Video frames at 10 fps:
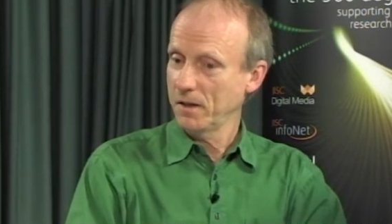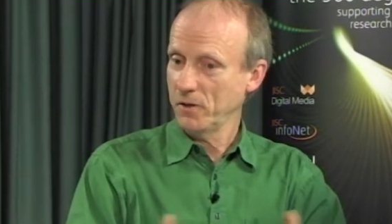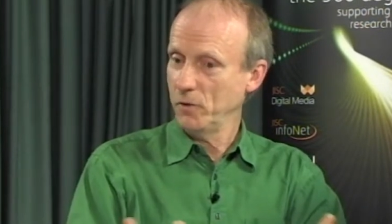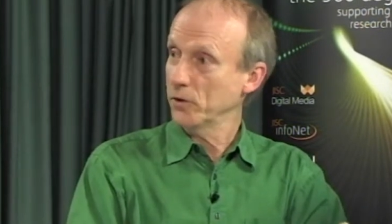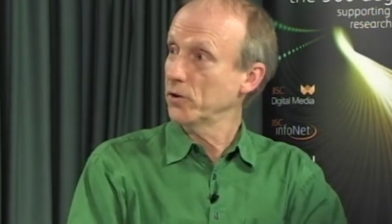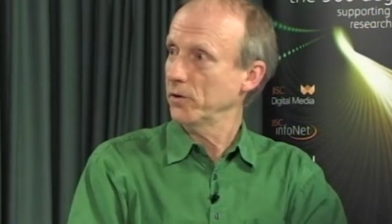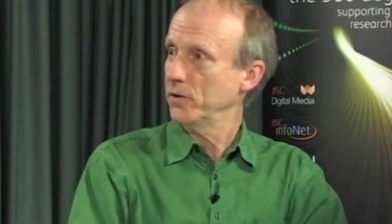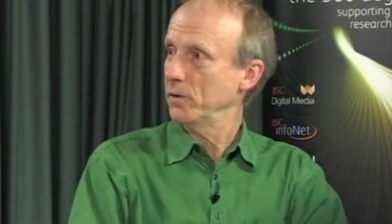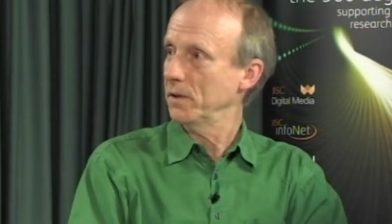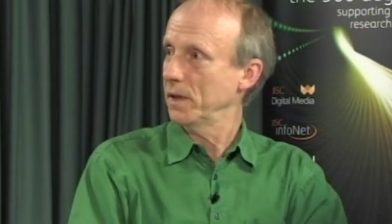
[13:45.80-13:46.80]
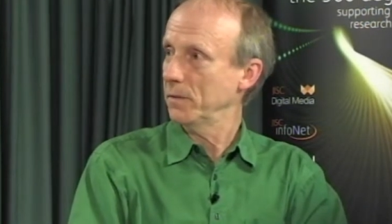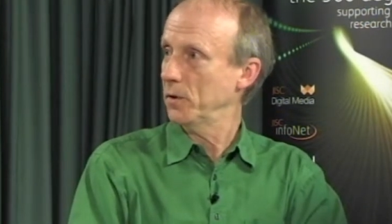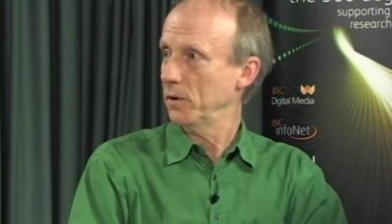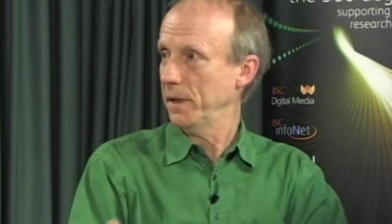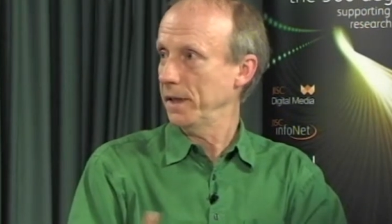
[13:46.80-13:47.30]
you were sure you would have
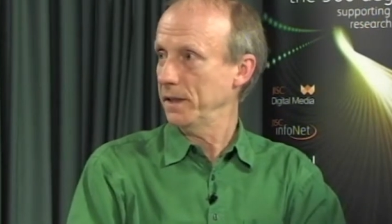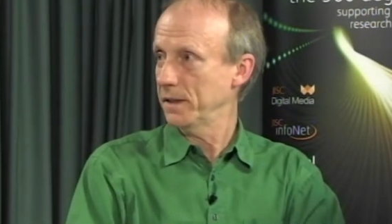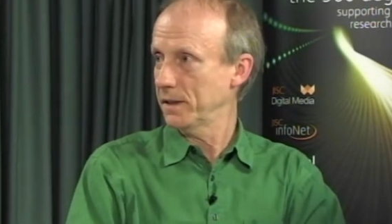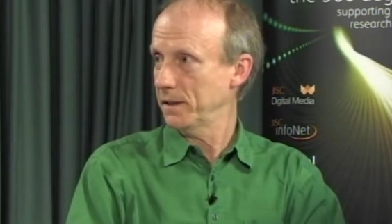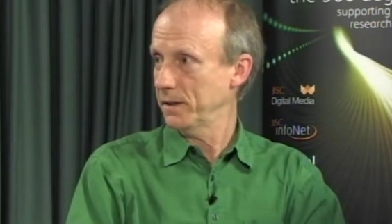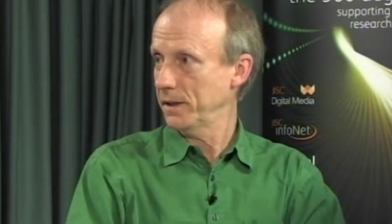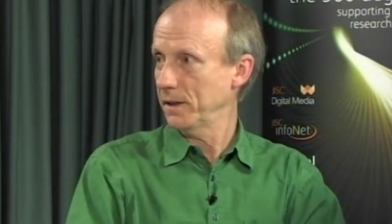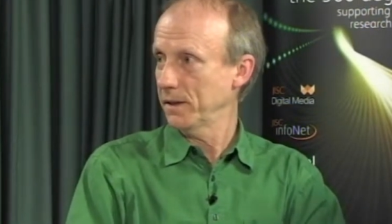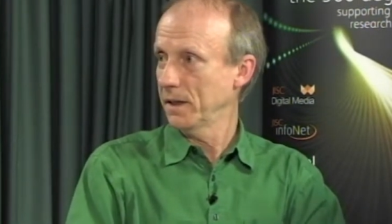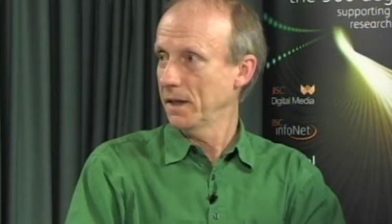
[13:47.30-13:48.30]
put away and it's still there.